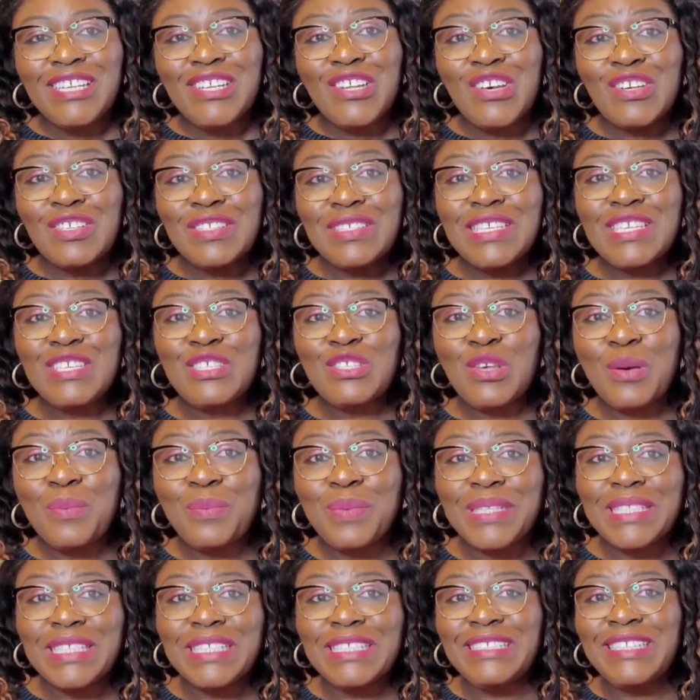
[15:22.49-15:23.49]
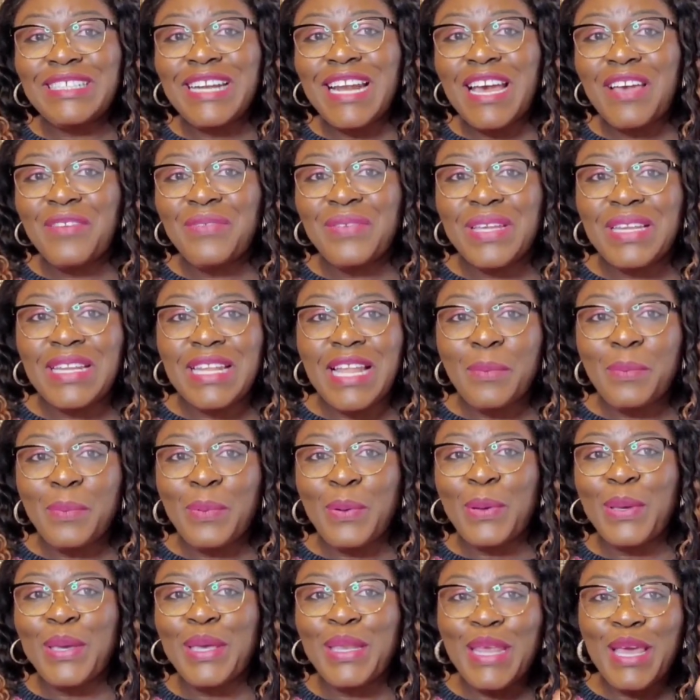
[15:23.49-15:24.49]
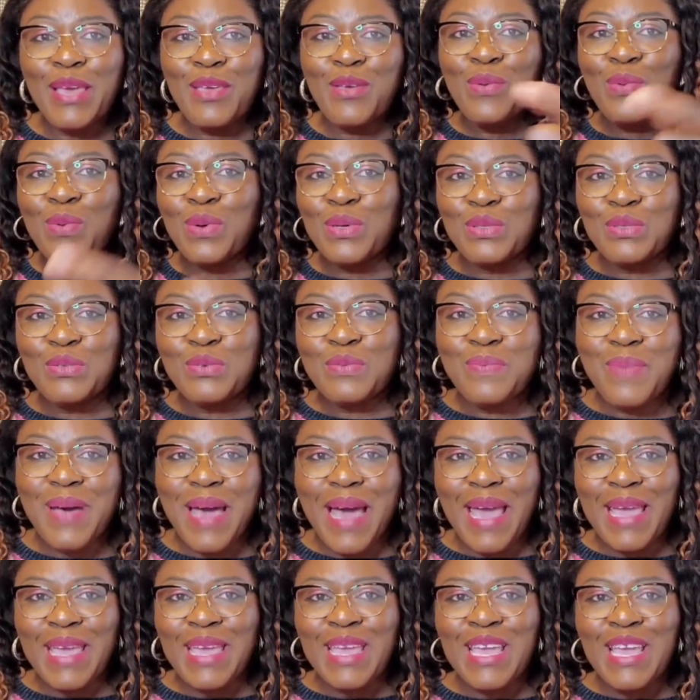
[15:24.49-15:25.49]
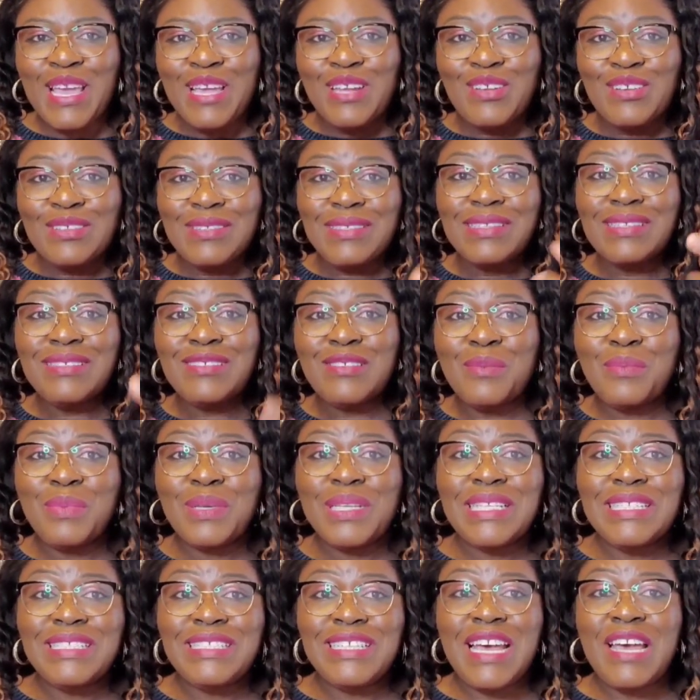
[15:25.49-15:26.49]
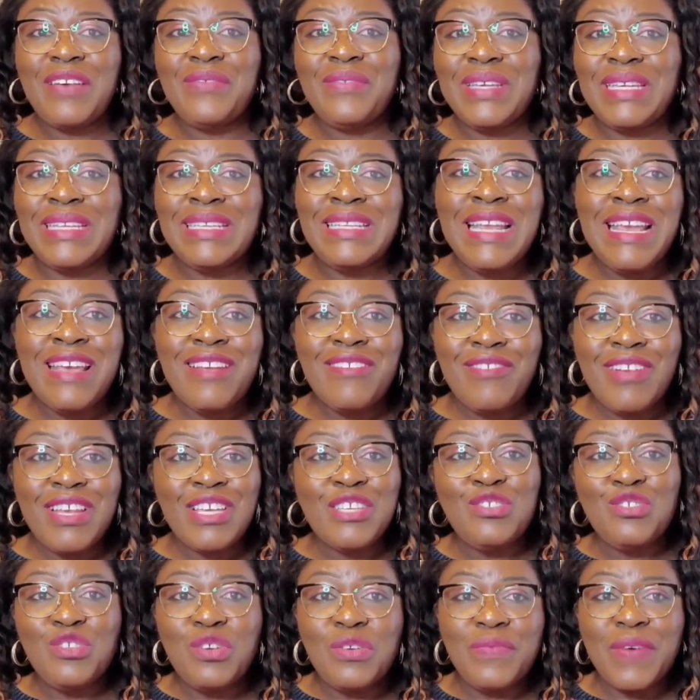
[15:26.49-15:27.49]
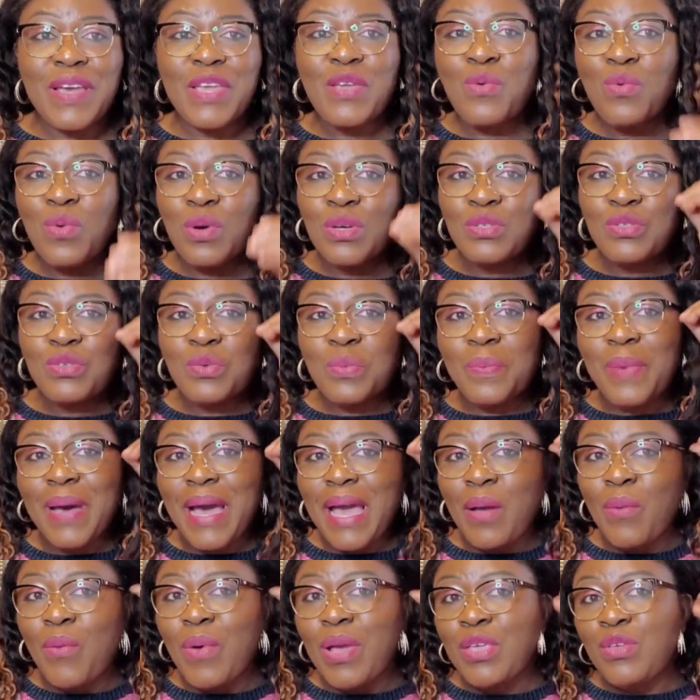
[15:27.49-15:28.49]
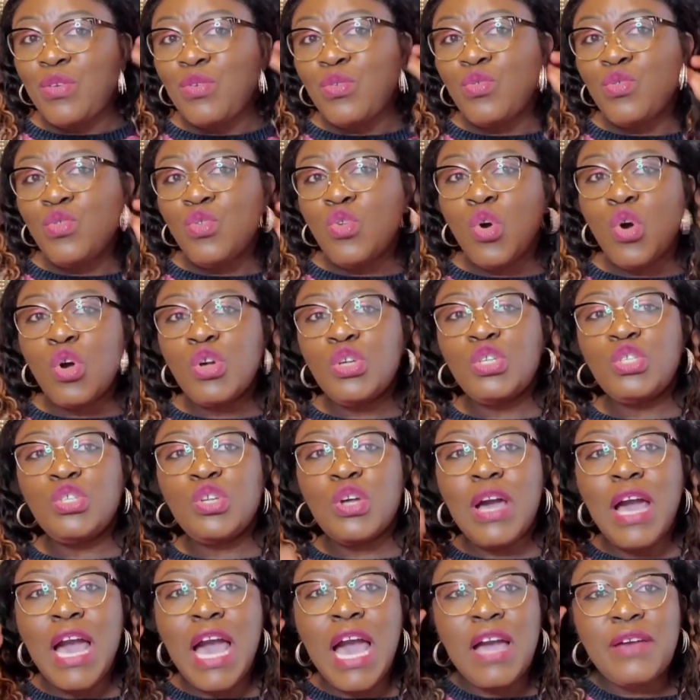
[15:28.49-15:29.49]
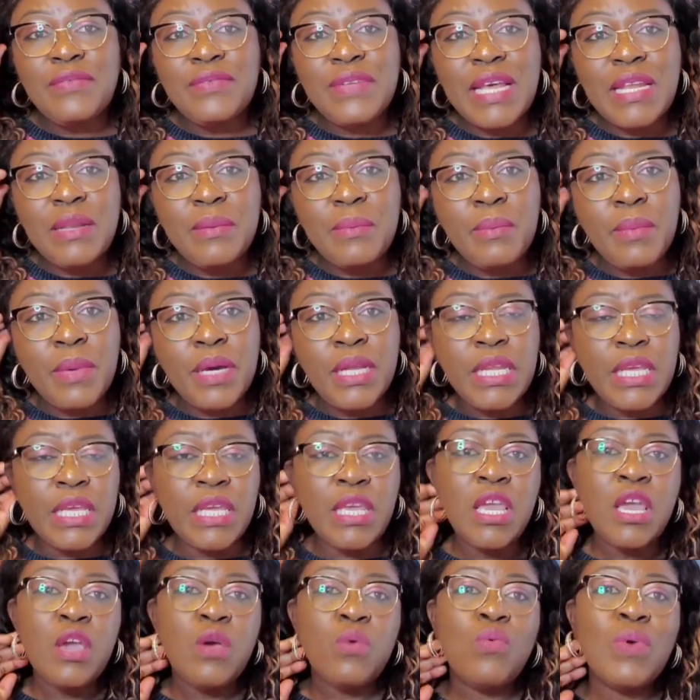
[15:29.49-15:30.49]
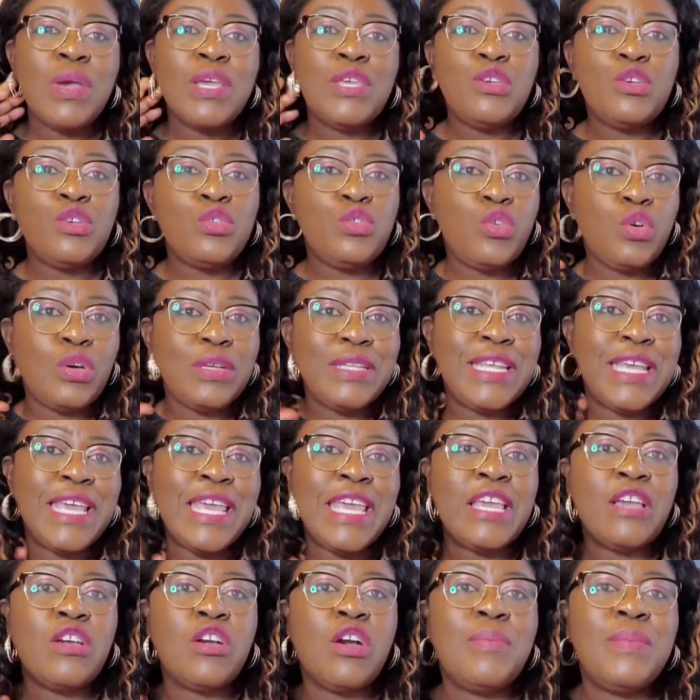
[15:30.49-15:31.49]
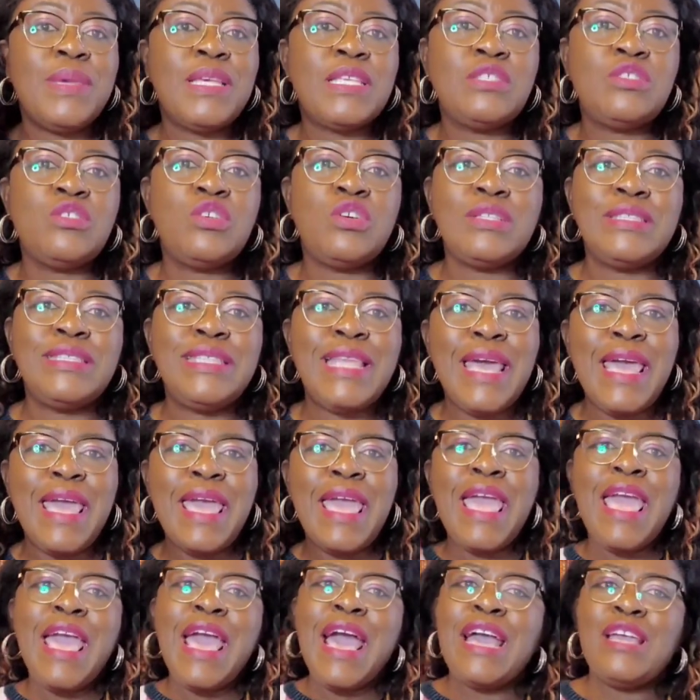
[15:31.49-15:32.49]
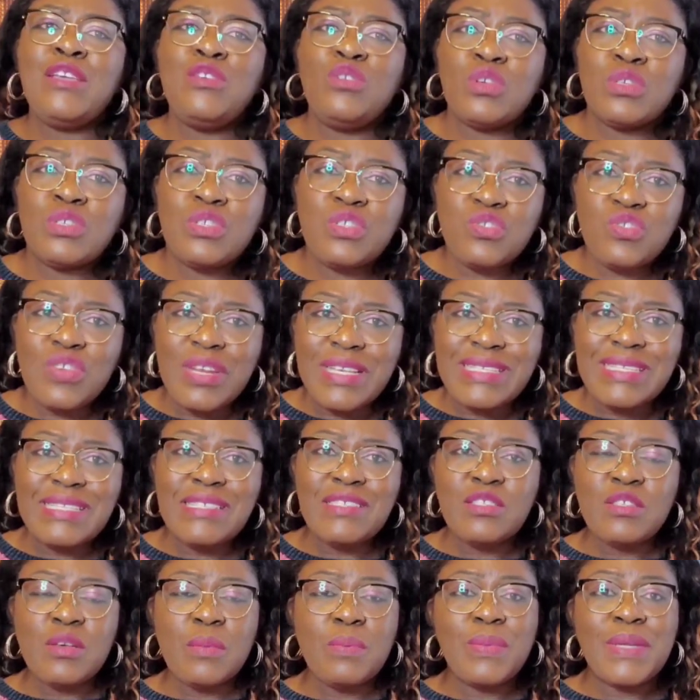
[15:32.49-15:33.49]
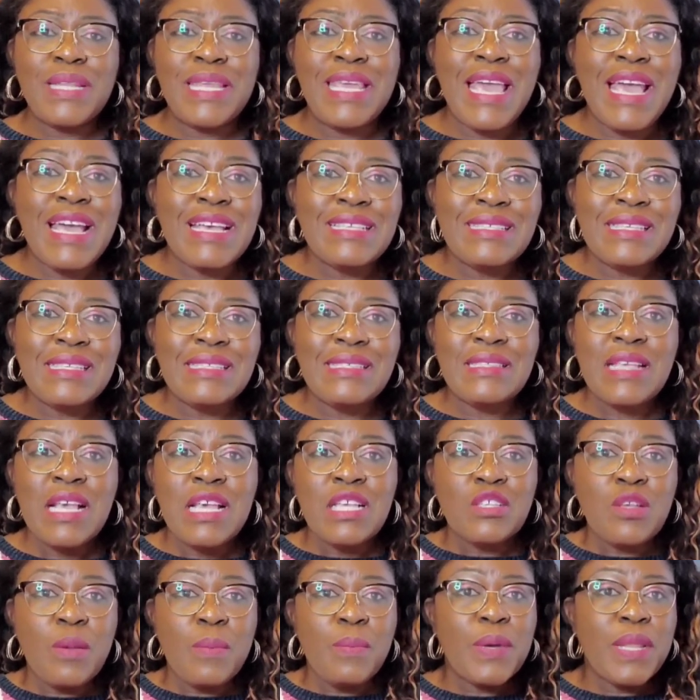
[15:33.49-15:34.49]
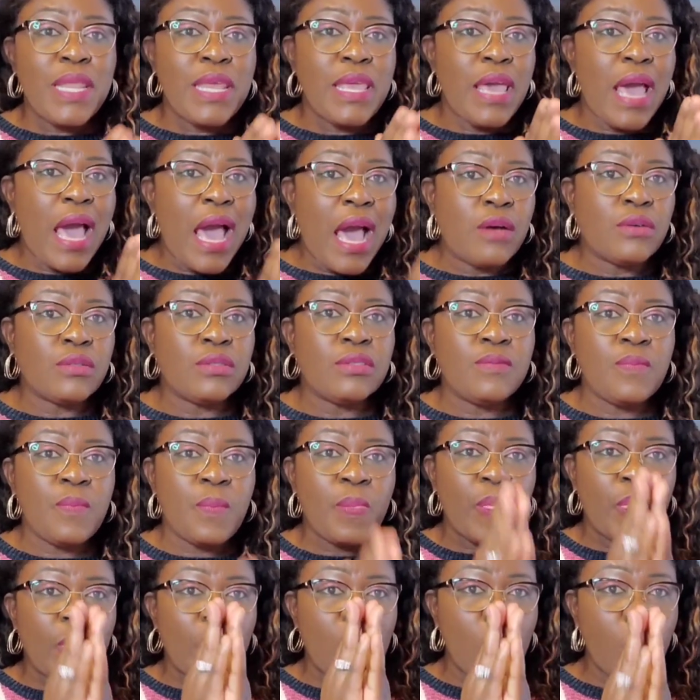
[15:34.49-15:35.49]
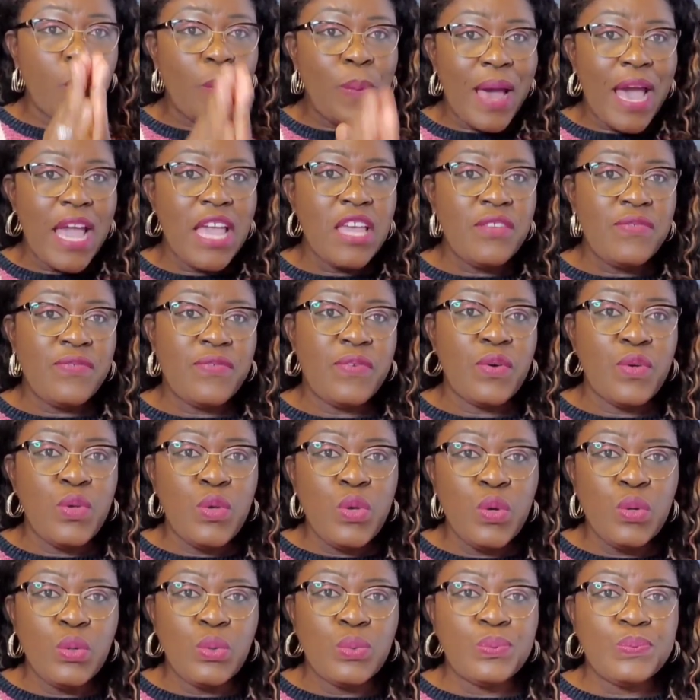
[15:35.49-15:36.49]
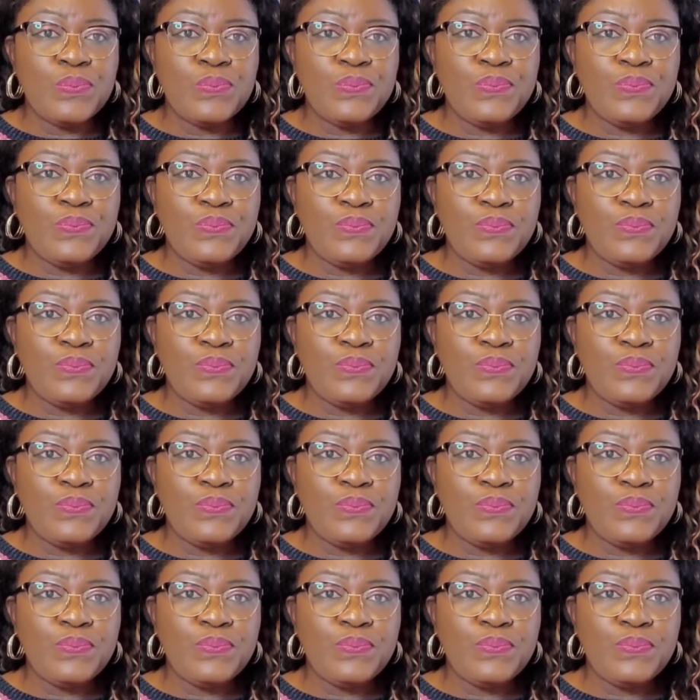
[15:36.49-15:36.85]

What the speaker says: Don't see somebody driving Lamborghini and you want to buy. Don't see somebody driving Range Rover you want to buy. When you know you don't have that money, when you know the income is not there, and you're stressing somebody out to buy it for you.